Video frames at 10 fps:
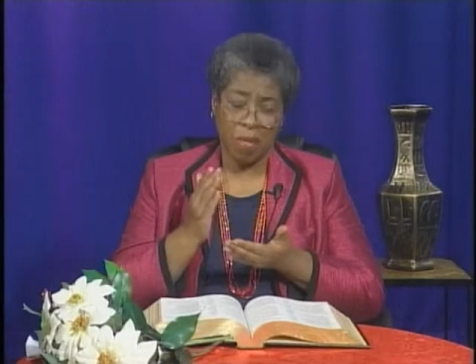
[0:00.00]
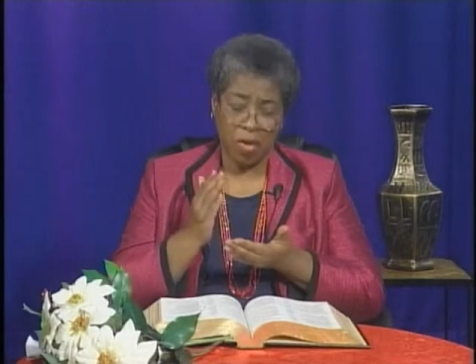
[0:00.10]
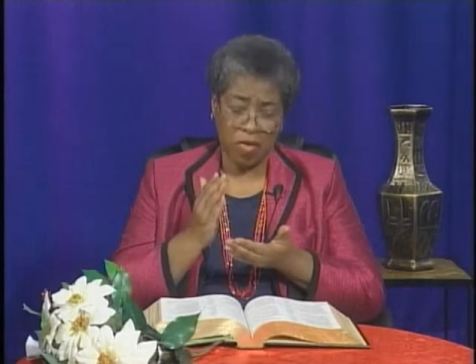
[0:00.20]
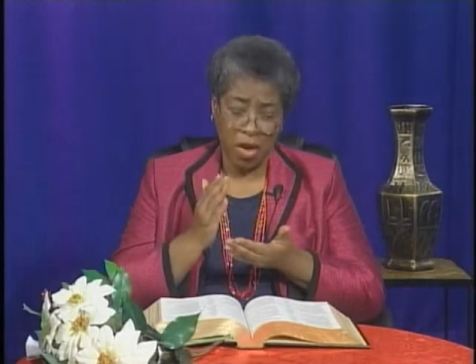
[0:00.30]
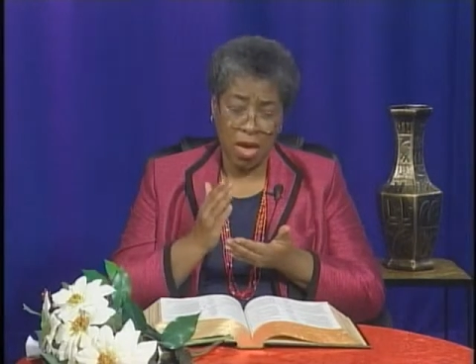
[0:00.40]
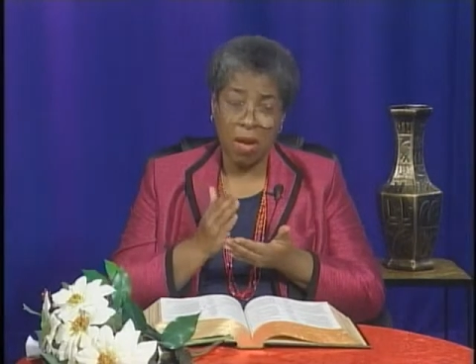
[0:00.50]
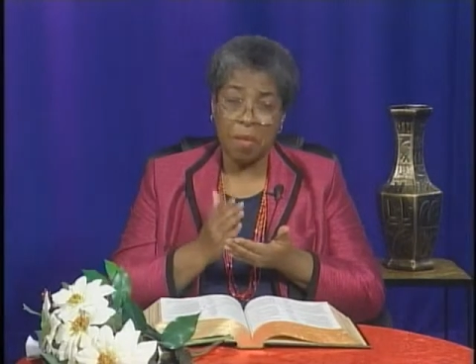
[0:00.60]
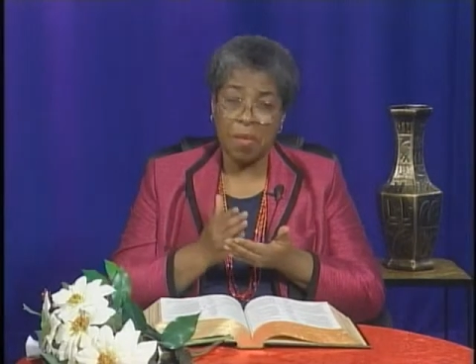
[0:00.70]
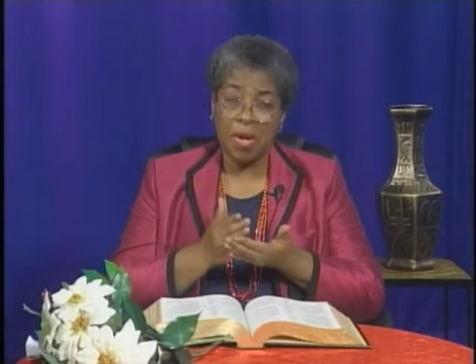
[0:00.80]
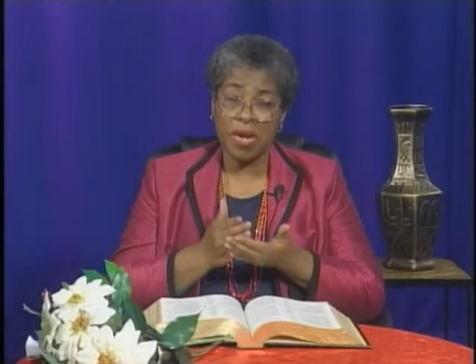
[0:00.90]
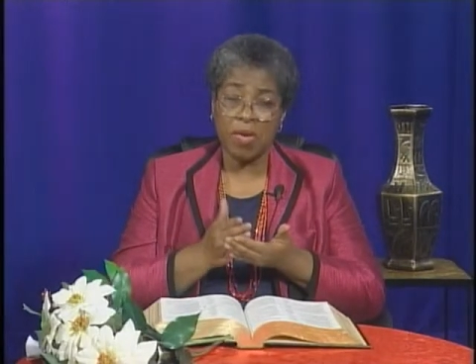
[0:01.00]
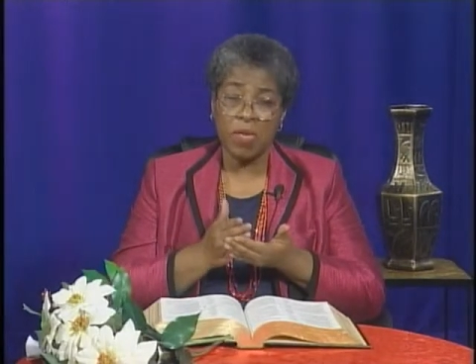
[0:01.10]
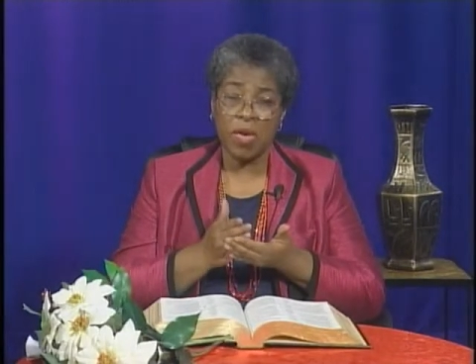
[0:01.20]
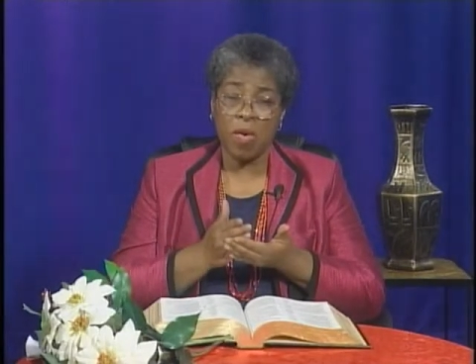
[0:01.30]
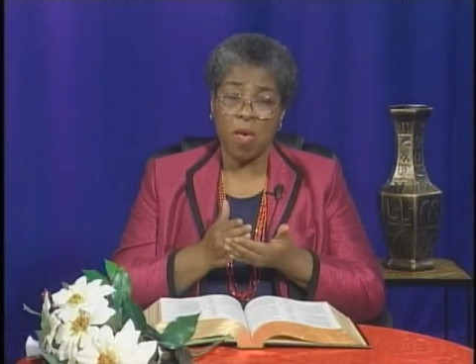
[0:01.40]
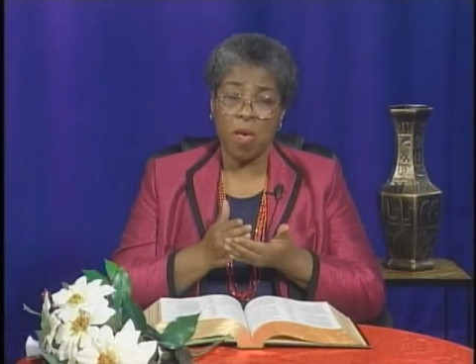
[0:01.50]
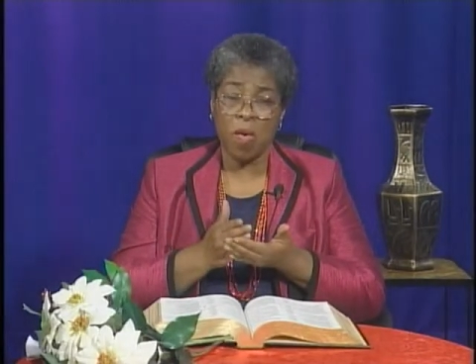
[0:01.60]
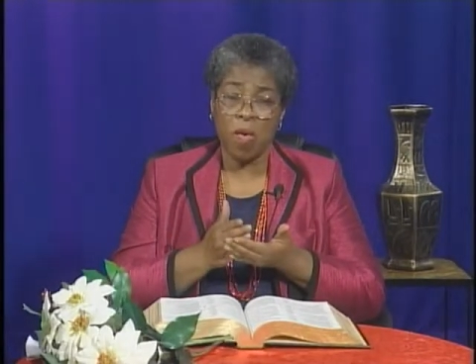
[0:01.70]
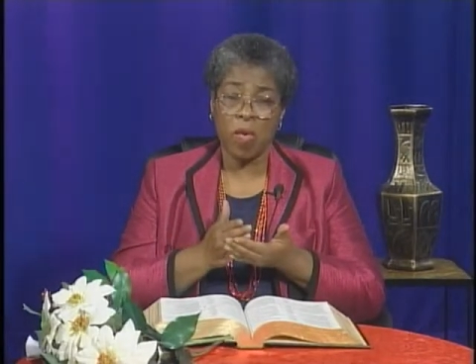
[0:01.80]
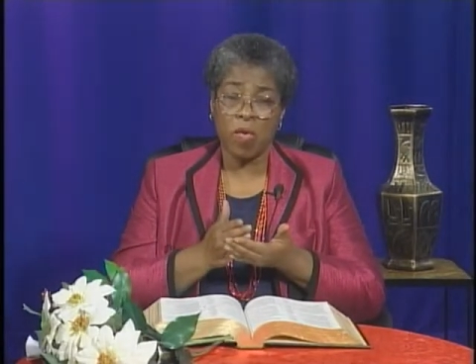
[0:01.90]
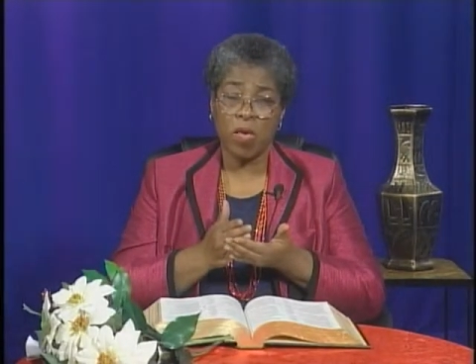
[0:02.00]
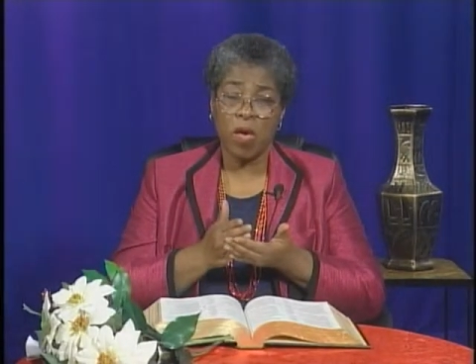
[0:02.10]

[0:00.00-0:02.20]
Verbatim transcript: much money we earn,